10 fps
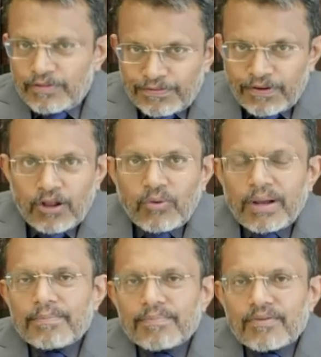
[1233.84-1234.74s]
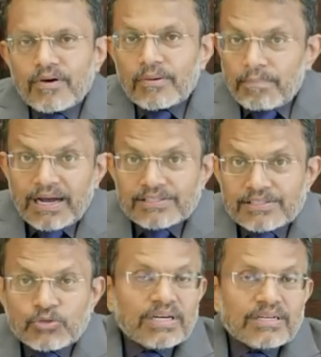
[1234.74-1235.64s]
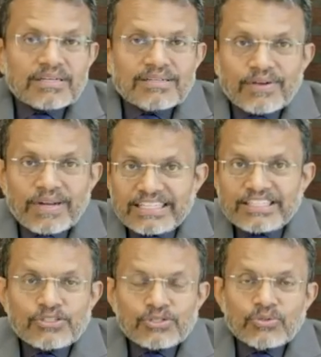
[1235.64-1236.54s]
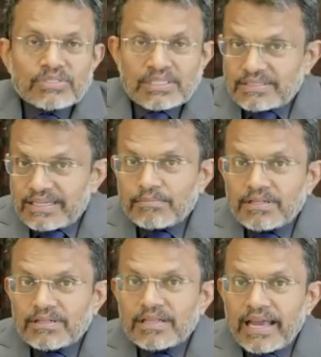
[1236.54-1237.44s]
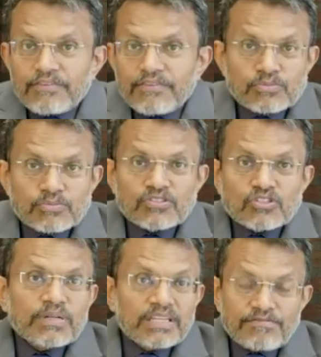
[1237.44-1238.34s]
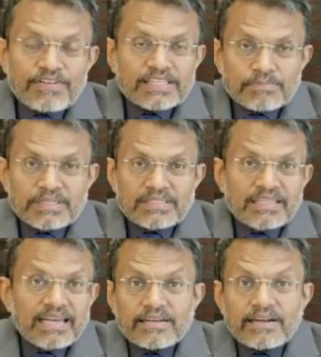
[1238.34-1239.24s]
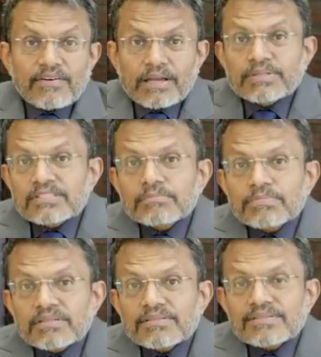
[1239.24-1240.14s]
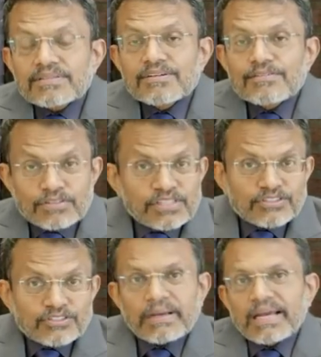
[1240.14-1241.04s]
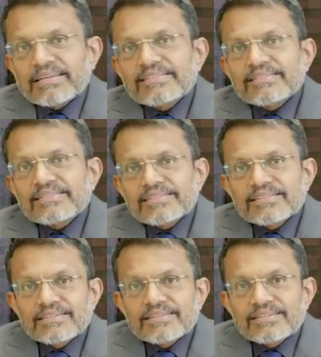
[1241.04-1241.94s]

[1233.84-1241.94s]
We will follow up on past work relating to sustainable and responsible investment, the SRI principles for central banks.